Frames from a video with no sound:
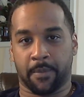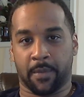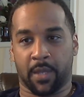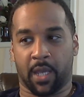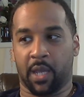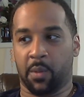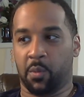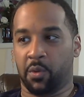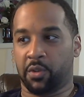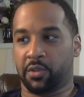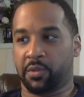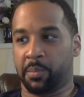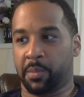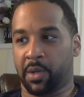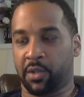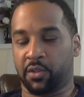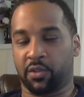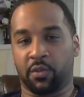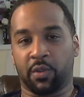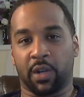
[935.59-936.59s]
He was
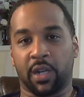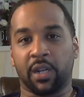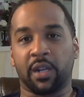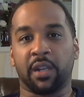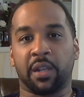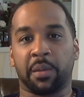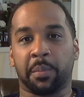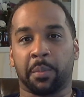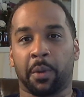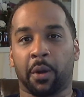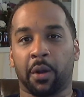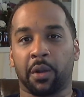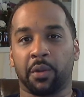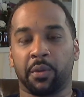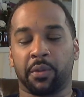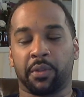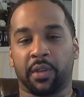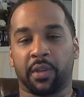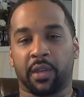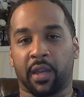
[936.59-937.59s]
much greater than Martin
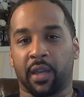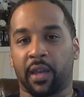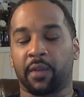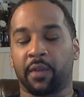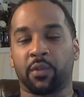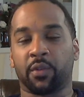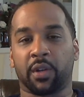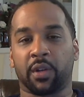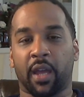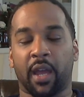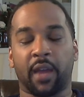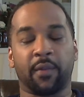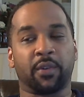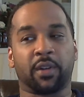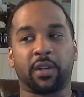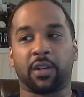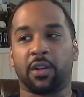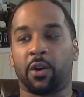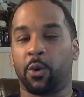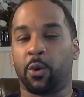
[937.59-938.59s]
Luther King ever
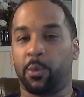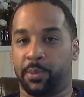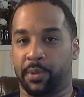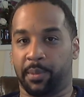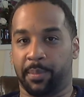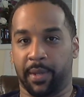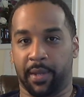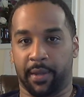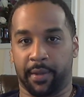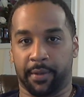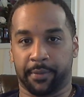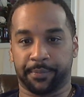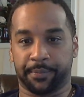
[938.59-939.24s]
could hope to be.